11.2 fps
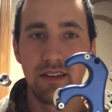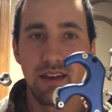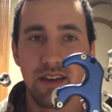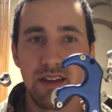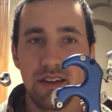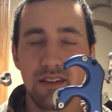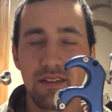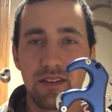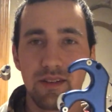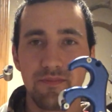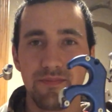
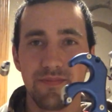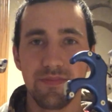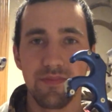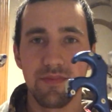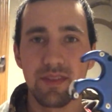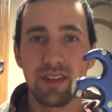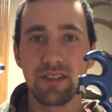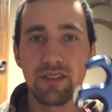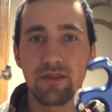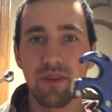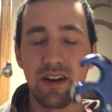and
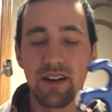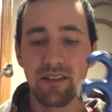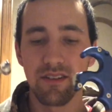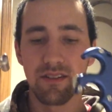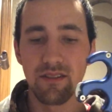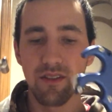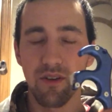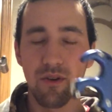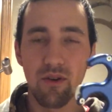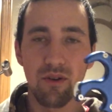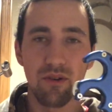this is where the
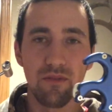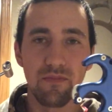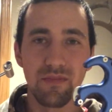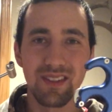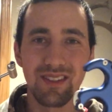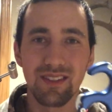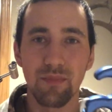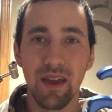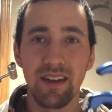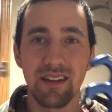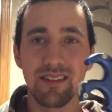whole
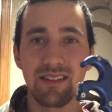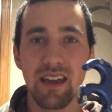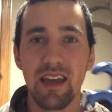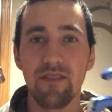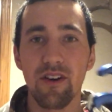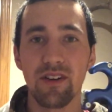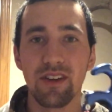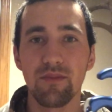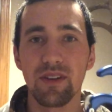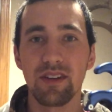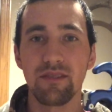spend and save
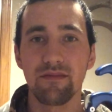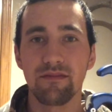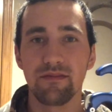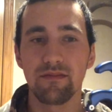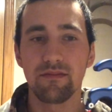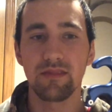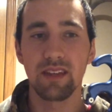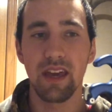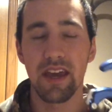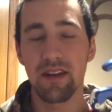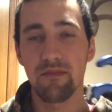argument
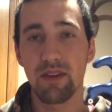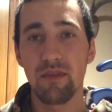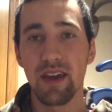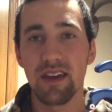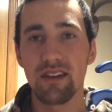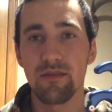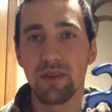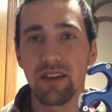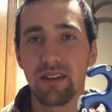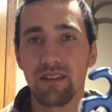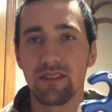can be made,
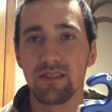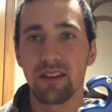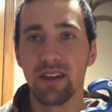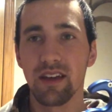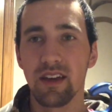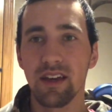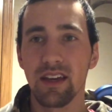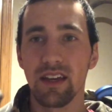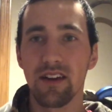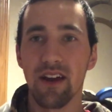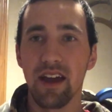because
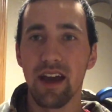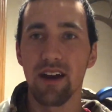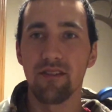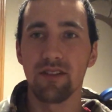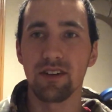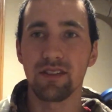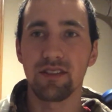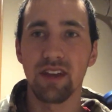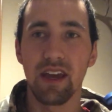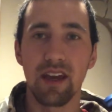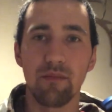here I have a
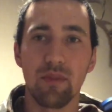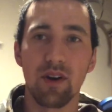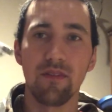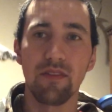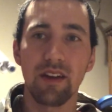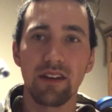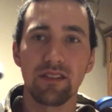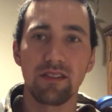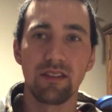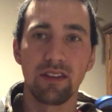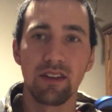Stan
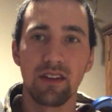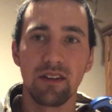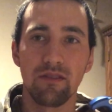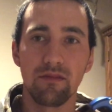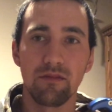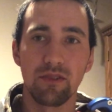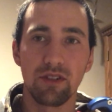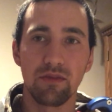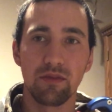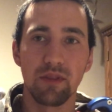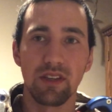Perfex,
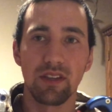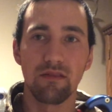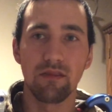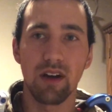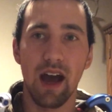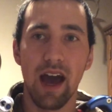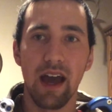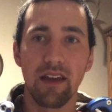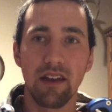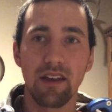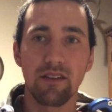which would be a
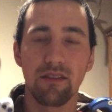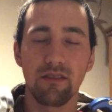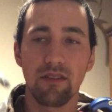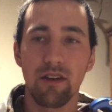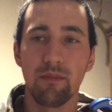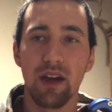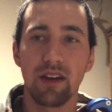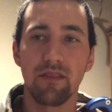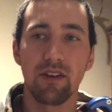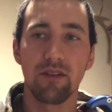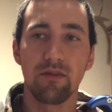high-end thumb
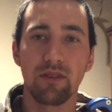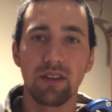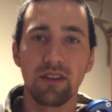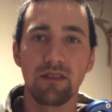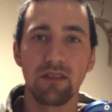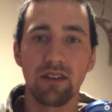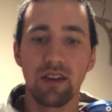activated release,